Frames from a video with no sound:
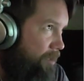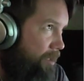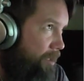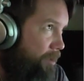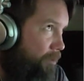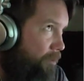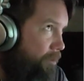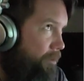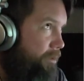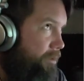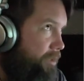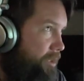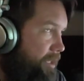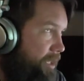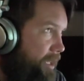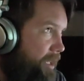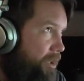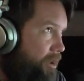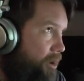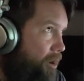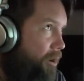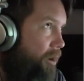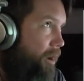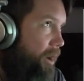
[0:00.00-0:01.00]
in order to
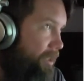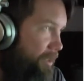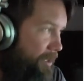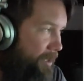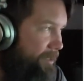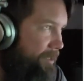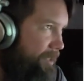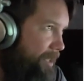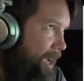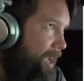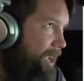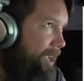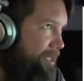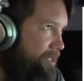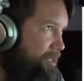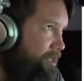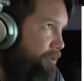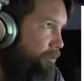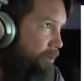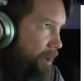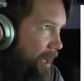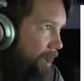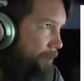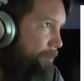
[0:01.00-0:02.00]
get caught, like the guy has
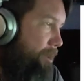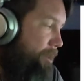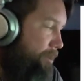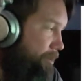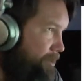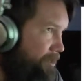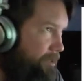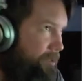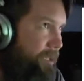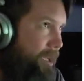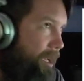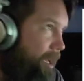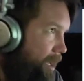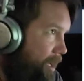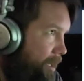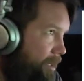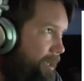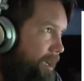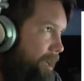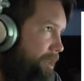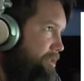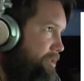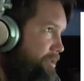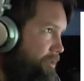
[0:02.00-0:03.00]
to grab you. He says, "Yeah,
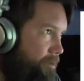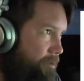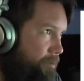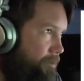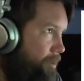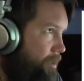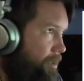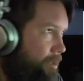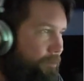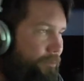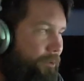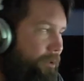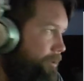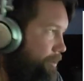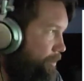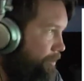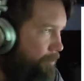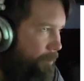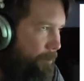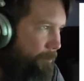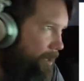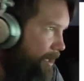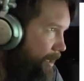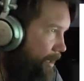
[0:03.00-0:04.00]
I got you." Uh, one,
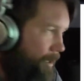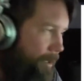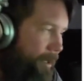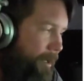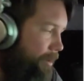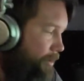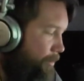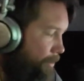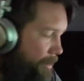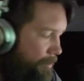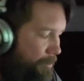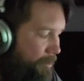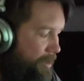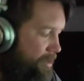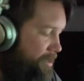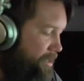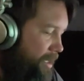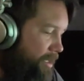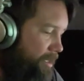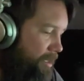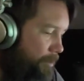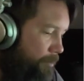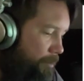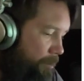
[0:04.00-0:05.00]
two, three, manhunt. I don't remember
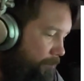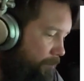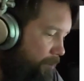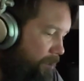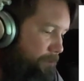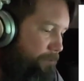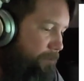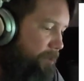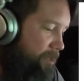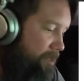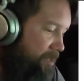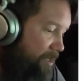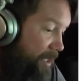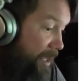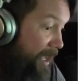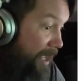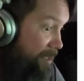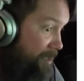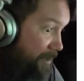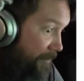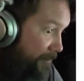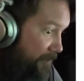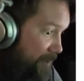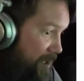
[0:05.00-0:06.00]
exactly what it was, but it's like
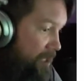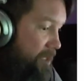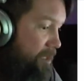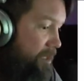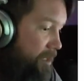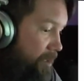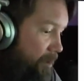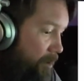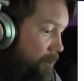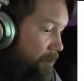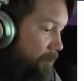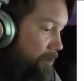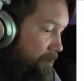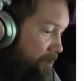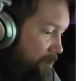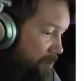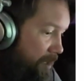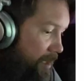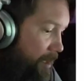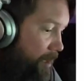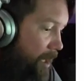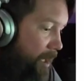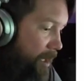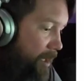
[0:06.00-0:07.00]
he has to physically hold you.
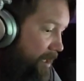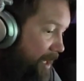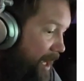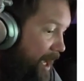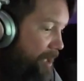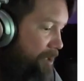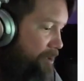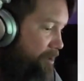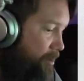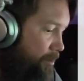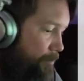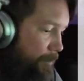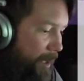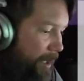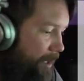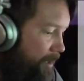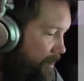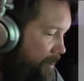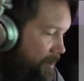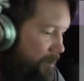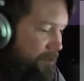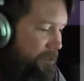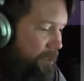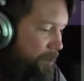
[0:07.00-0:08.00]
He's like, "I got you,
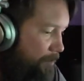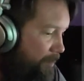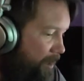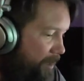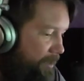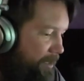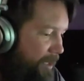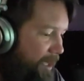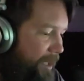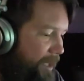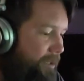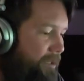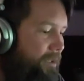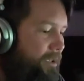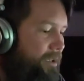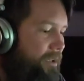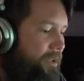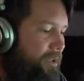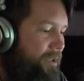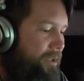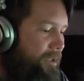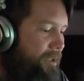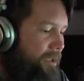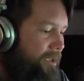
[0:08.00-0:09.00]
manhunt," something like that.
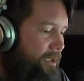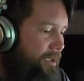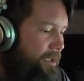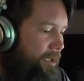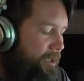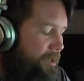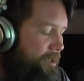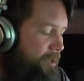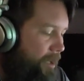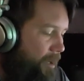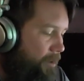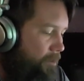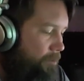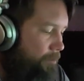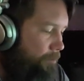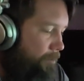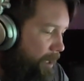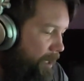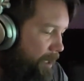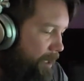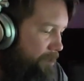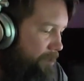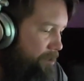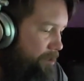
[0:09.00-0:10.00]
Now
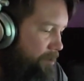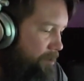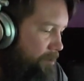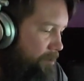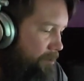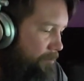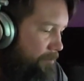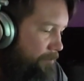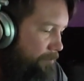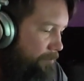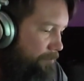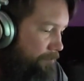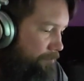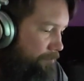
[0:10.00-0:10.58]
imagine.